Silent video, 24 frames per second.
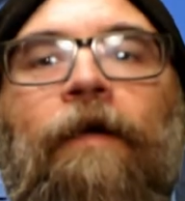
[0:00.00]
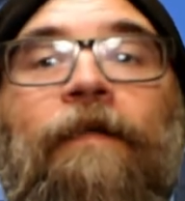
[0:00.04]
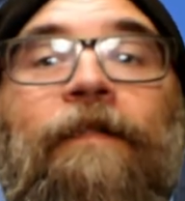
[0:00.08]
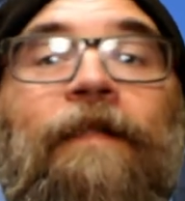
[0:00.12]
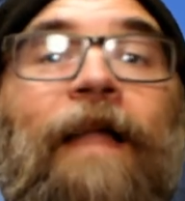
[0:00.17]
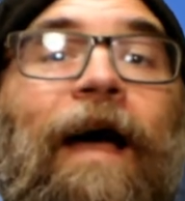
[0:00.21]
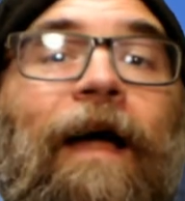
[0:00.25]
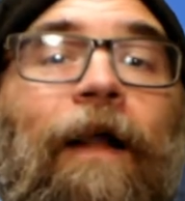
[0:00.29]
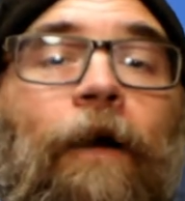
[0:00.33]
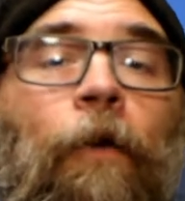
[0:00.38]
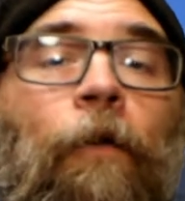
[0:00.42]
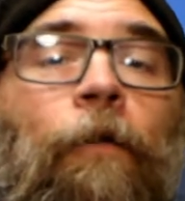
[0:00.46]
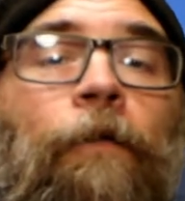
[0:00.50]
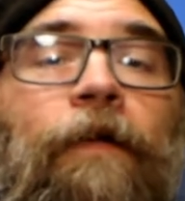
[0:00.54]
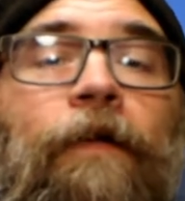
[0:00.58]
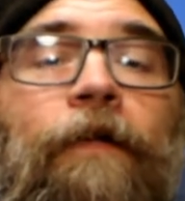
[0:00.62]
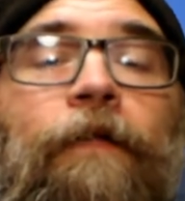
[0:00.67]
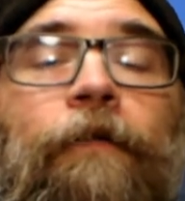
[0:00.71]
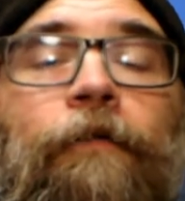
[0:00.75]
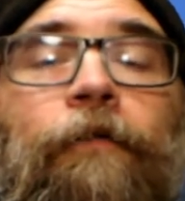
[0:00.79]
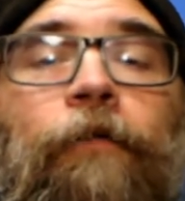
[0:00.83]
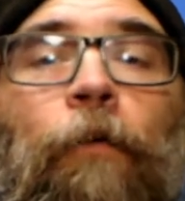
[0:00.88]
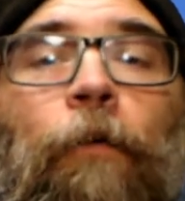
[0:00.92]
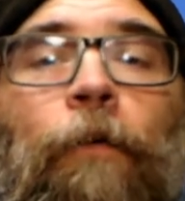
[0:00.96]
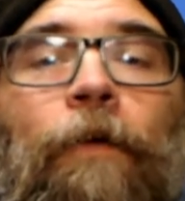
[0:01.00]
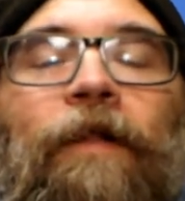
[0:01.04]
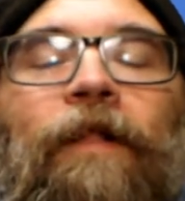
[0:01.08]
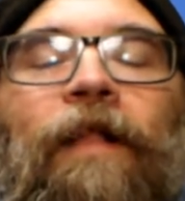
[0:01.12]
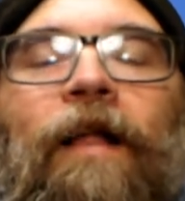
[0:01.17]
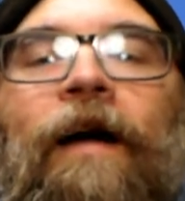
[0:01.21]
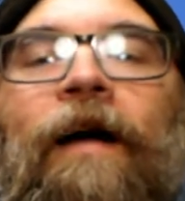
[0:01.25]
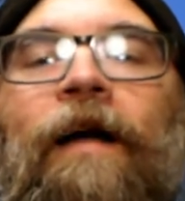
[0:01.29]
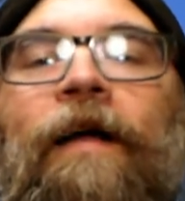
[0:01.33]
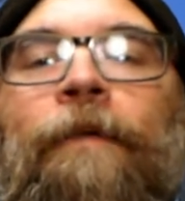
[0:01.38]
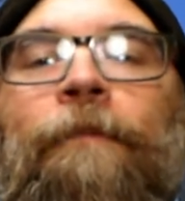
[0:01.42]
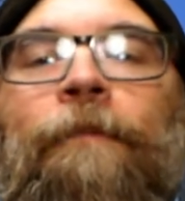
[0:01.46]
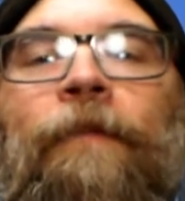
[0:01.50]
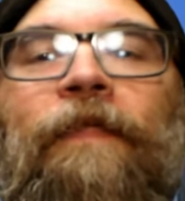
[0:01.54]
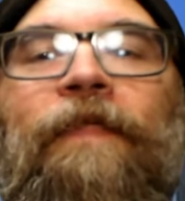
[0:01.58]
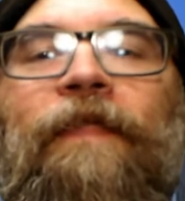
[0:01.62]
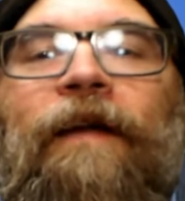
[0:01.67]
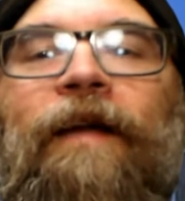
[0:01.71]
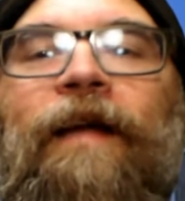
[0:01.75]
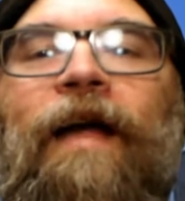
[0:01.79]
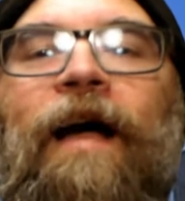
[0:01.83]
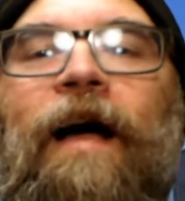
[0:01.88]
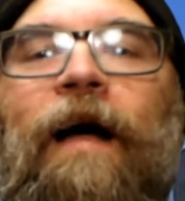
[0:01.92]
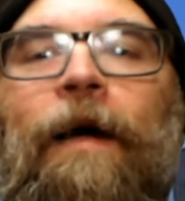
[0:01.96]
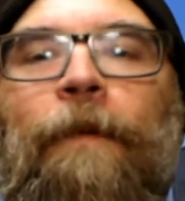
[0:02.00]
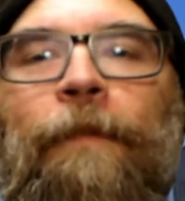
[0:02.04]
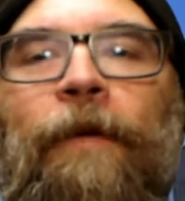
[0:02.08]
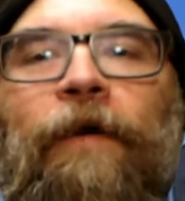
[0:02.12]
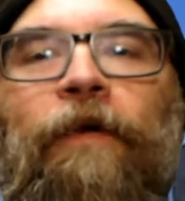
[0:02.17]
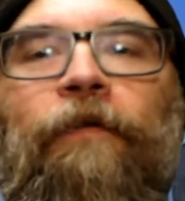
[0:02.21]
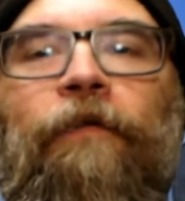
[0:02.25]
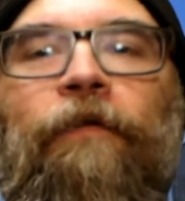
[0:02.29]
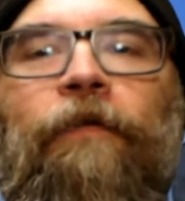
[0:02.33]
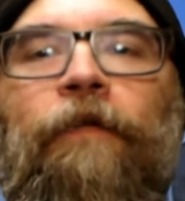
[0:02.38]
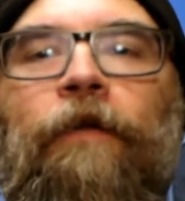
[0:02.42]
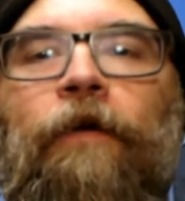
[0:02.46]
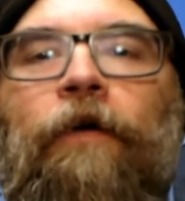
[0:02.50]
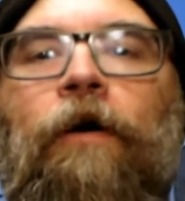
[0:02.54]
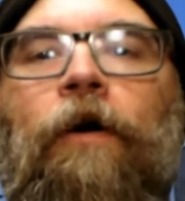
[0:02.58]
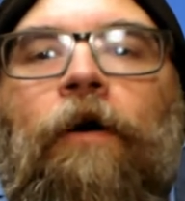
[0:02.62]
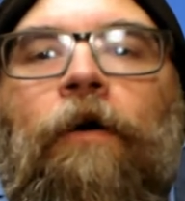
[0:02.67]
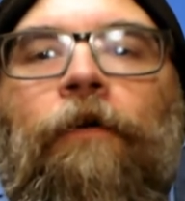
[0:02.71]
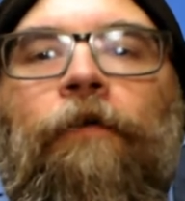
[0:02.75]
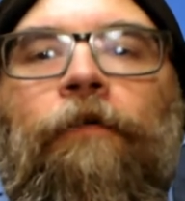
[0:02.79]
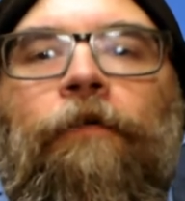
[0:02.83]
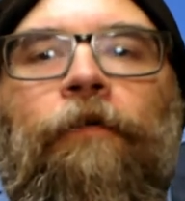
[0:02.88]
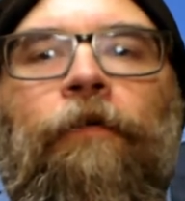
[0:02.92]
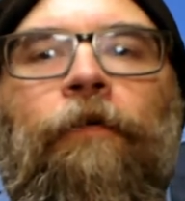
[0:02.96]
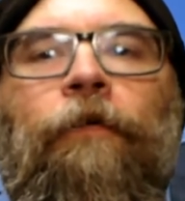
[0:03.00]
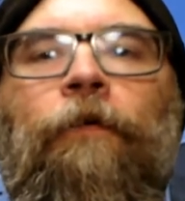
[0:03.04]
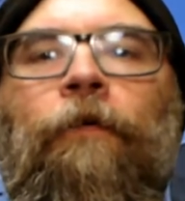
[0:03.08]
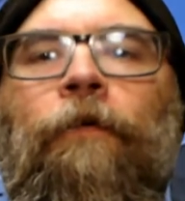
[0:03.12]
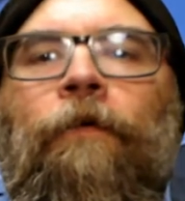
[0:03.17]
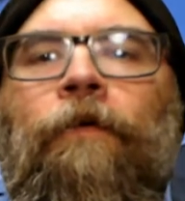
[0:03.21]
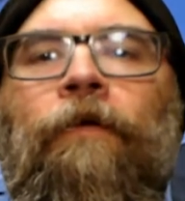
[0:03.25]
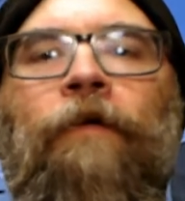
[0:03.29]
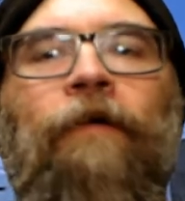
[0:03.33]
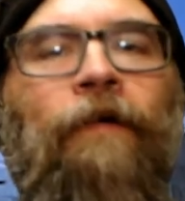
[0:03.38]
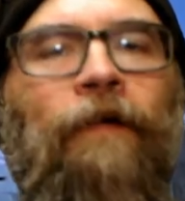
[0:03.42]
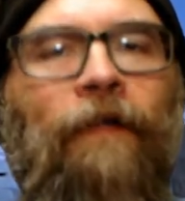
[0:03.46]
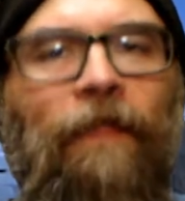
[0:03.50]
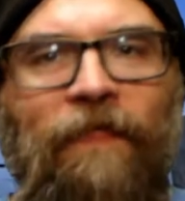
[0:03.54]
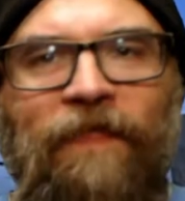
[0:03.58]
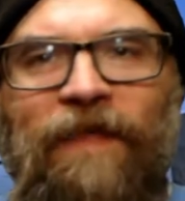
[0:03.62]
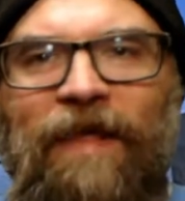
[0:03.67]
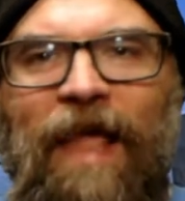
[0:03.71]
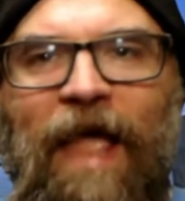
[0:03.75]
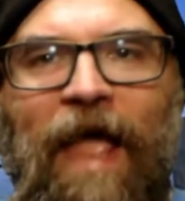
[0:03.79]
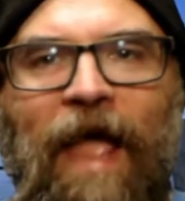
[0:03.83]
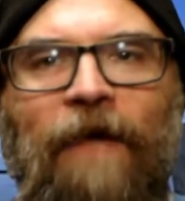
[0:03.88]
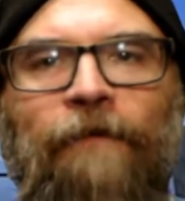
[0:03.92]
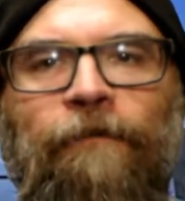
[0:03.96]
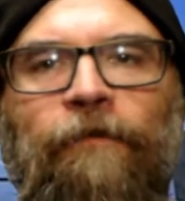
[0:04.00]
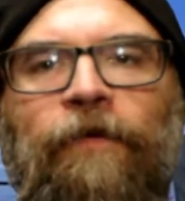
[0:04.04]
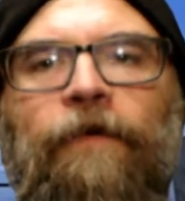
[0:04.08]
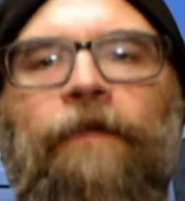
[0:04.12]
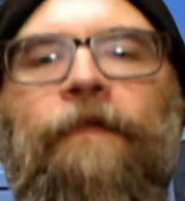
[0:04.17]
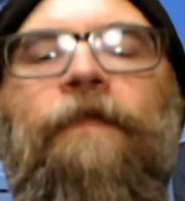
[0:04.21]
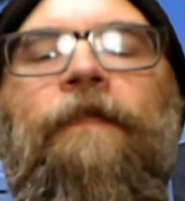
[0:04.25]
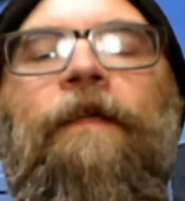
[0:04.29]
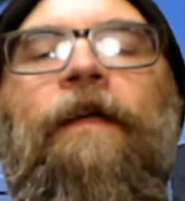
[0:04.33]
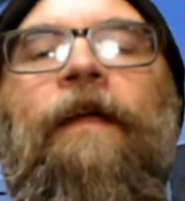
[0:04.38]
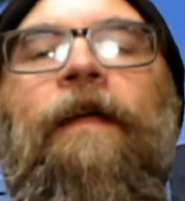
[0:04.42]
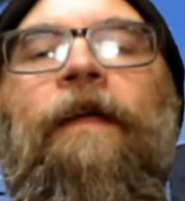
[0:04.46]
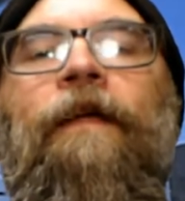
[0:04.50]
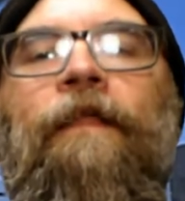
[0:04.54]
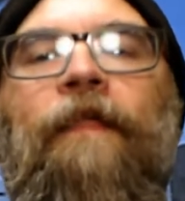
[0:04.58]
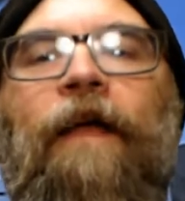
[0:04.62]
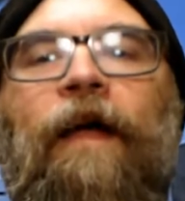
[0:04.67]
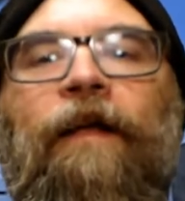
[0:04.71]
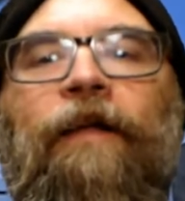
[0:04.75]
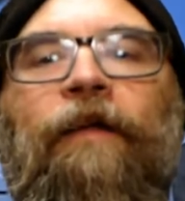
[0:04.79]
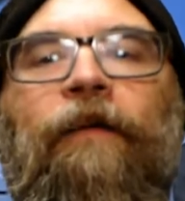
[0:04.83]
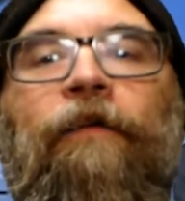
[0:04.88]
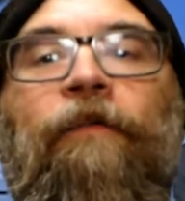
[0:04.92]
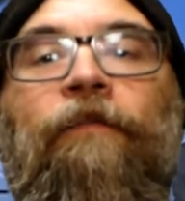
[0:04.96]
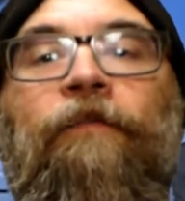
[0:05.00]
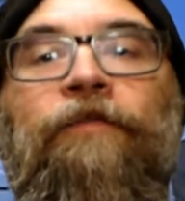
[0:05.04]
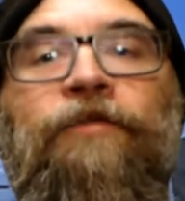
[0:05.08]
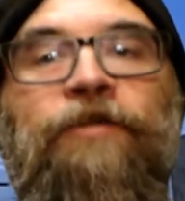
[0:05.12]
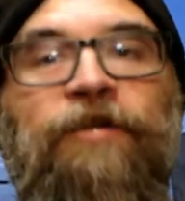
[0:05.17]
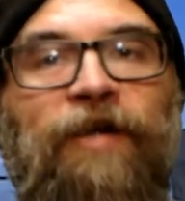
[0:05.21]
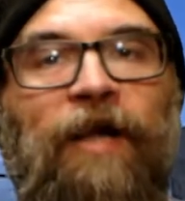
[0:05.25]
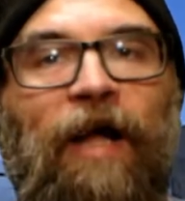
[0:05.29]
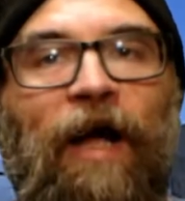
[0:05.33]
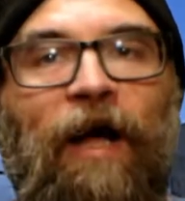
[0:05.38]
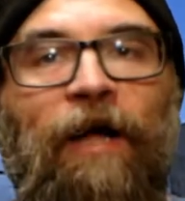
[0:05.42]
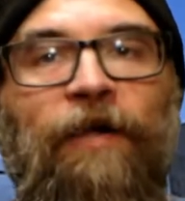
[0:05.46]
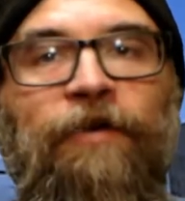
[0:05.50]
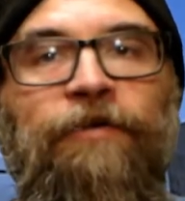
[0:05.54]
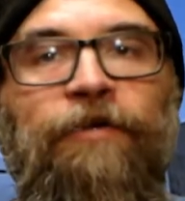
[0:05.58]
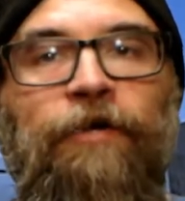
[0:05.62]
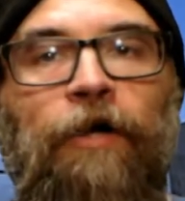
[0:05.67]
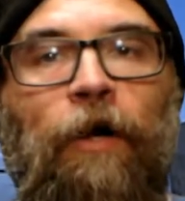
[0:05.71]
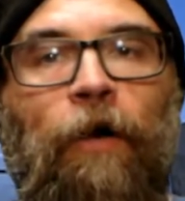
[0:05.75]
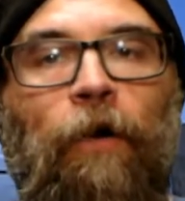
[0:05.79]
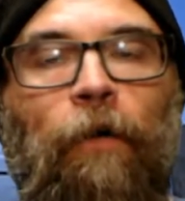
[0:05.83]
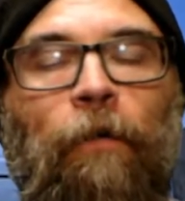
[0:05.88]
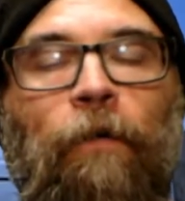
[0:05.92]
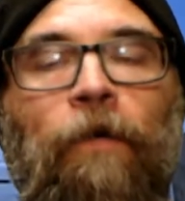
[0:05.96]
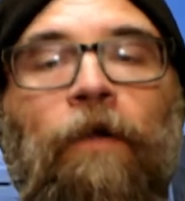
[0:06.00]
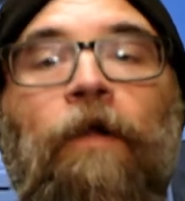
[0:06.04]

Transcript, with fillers: Not only the toy line, but the comics, the cartoon, the everything that is G I. Joe.